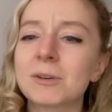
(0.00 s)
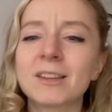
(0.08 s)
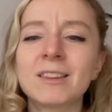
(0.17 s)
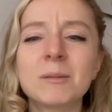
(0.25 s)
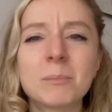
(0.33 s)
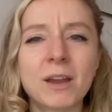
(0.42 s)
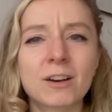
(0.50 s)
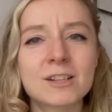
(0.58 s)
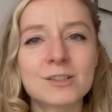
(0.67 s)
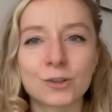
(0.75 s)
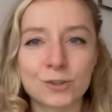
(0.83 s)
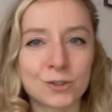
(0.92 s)
And I think
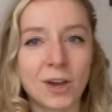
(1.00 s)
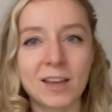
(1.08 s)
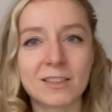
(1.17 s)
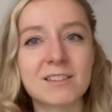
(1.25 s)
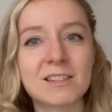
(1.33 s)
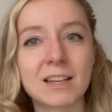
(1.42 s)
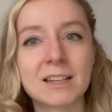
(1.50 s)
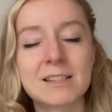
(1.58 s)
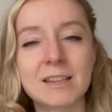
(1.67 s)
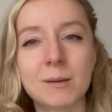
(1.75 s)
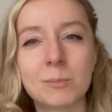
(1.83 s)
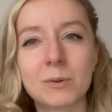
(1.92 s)
Paris also had the sex
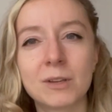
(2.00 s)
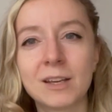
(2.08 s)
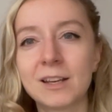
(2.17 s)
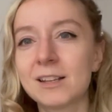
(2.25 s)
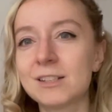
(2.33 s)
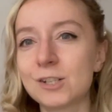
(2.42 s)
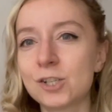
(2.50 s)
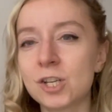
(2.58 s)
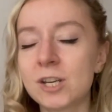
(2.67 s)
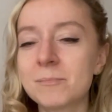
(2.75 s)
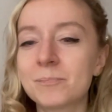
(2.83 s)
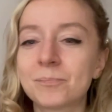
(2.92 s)
tape. Did
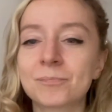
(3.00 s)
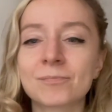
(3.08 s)
she?